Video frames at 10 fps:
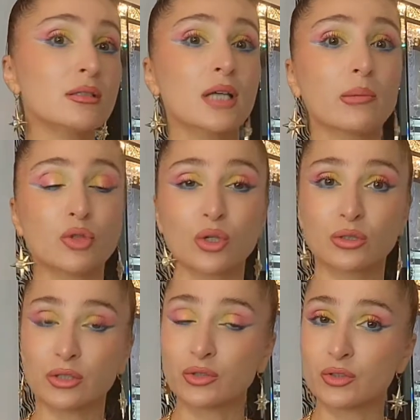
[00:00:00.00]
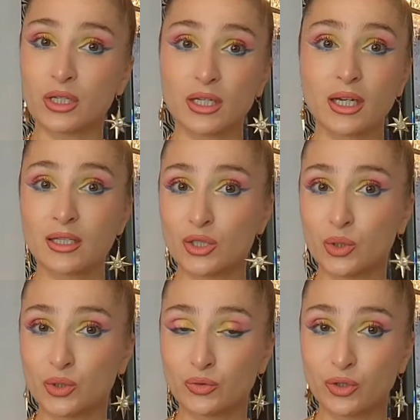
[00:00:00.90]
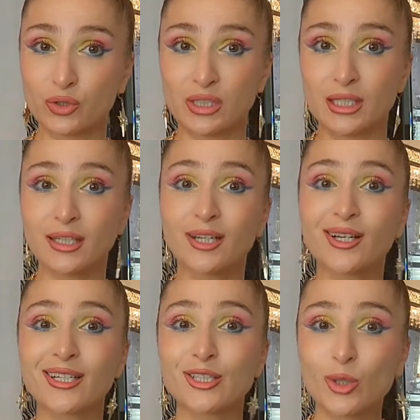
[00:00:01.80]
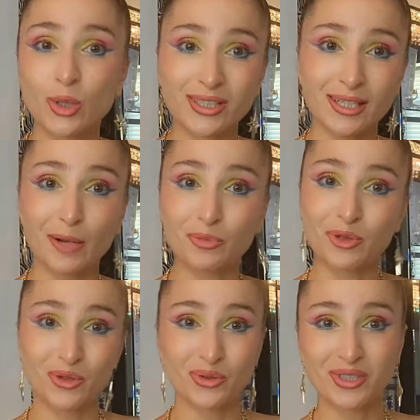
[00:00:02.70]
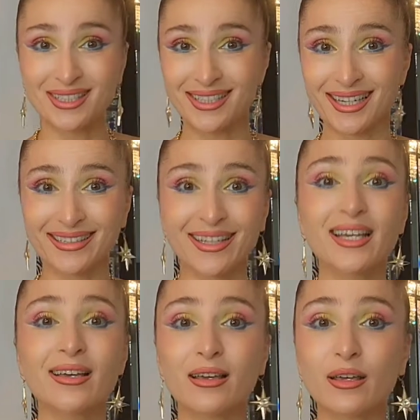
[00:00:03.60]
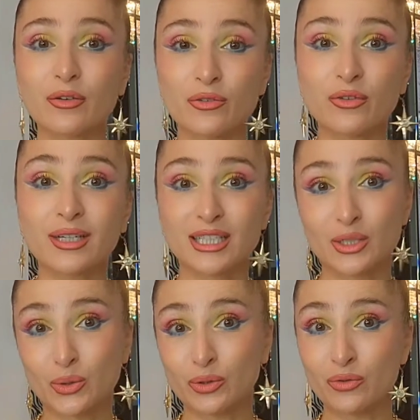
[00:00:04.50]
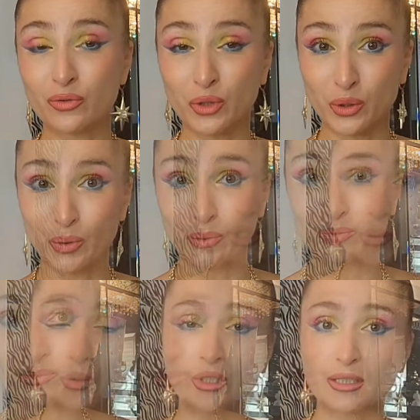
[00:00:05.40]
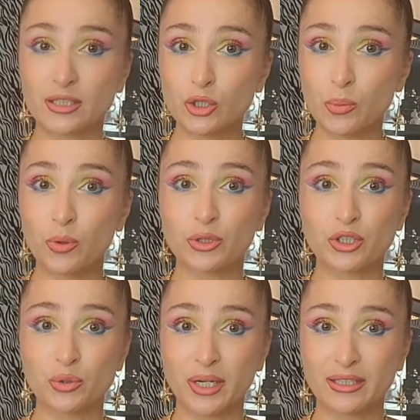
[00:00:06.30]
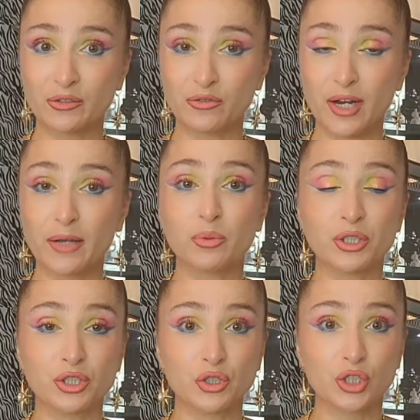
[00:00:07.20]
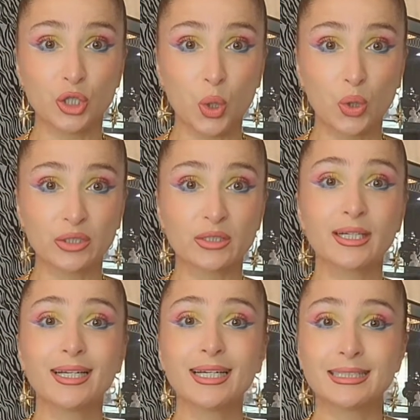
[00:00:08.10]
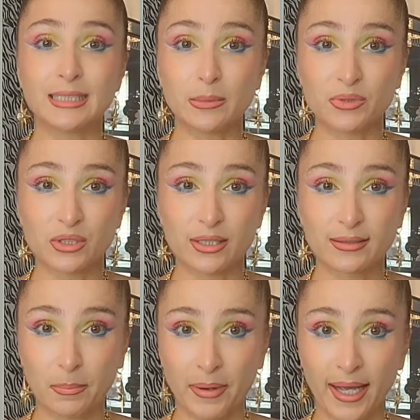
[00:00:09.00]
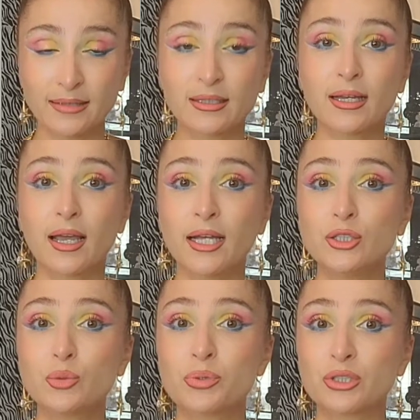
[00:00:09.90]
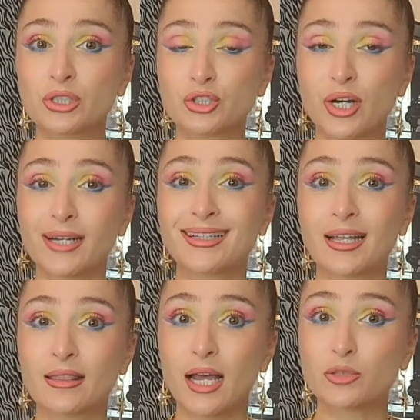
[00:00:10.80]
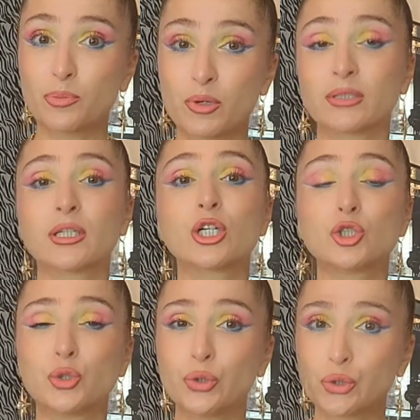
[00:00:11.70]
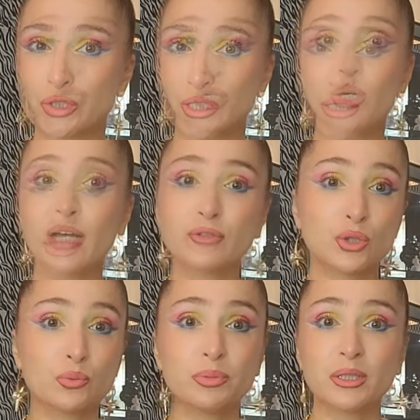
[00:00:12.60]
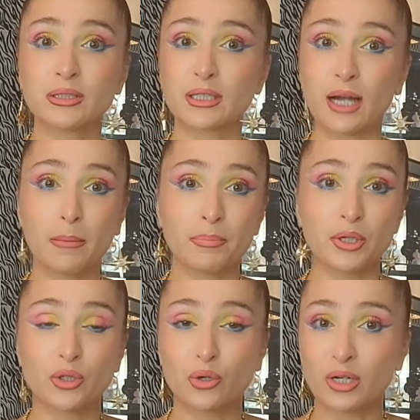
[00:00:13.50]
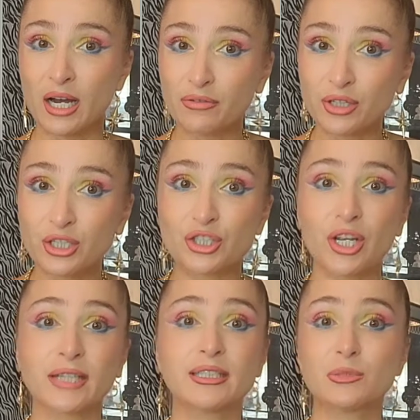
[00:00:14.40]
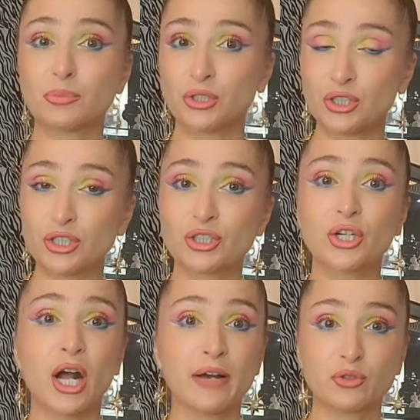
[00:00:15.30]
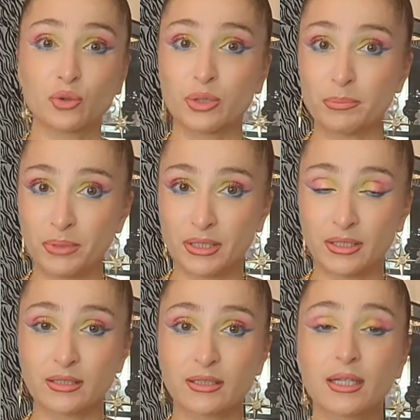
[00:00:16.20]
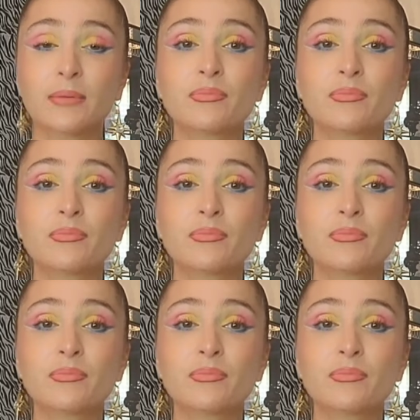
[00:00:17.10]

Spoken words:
Some doctors think it's good for your skin. So it's up to you to decide if it's good for you. You use 0.25, which is the lowest dips in the pan, and you penetrate that product to your skin. You have to build it up your coverage, and this procedure have to repeat it.